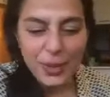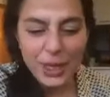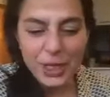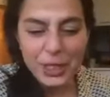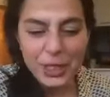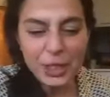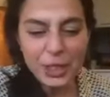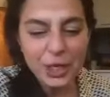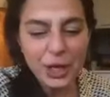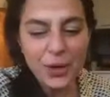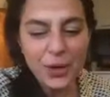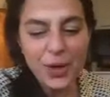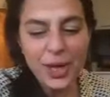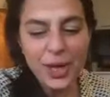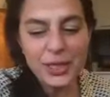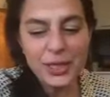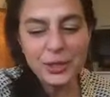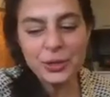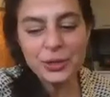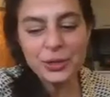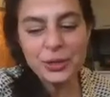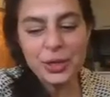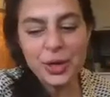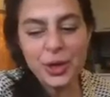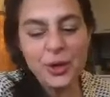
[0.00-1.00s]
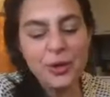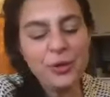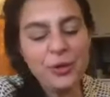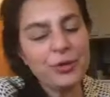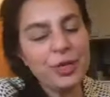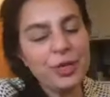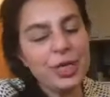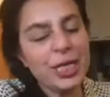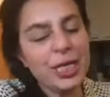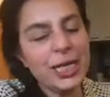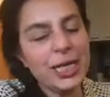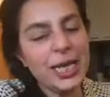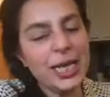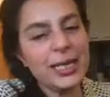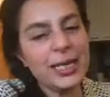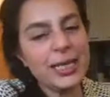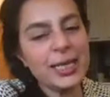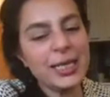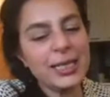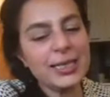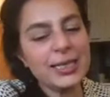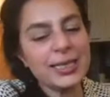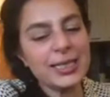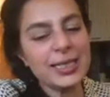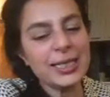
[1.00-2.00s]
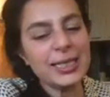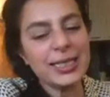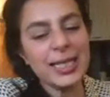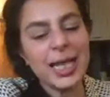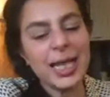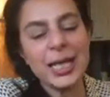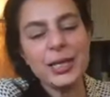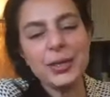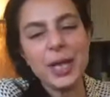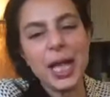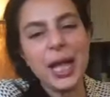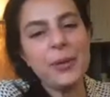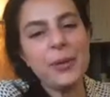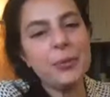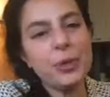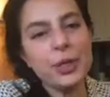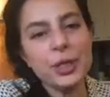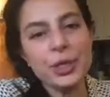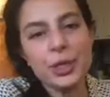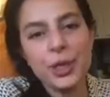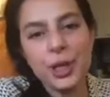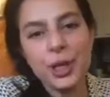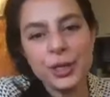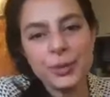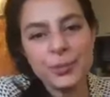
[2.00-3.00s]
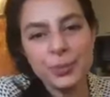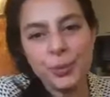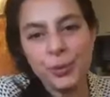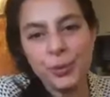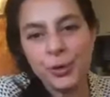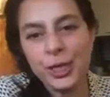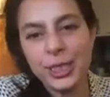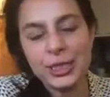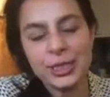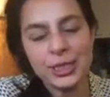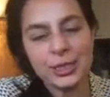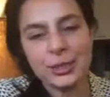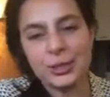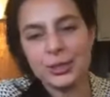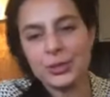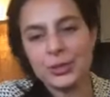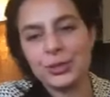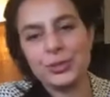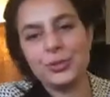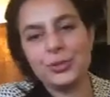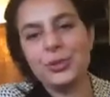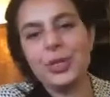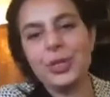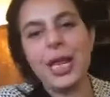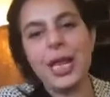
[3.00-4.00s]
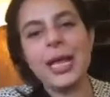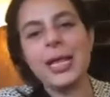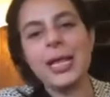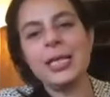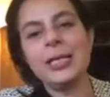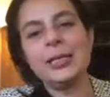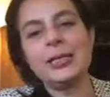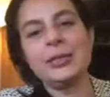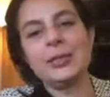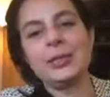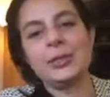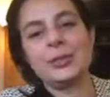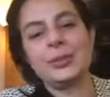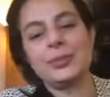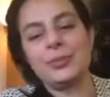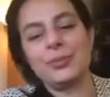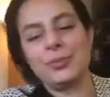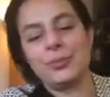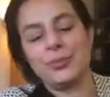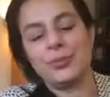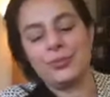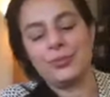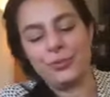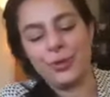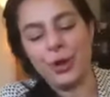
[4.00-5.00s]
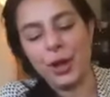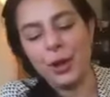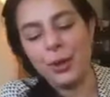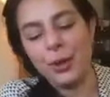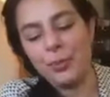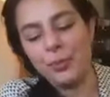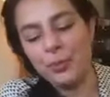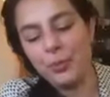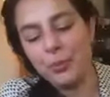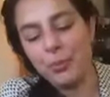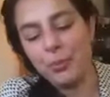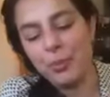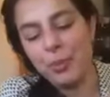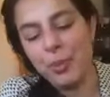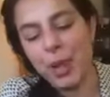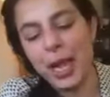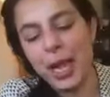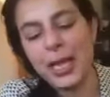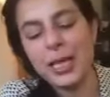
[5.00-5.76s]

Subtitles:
You know, I don't know really. I would not point a through line from my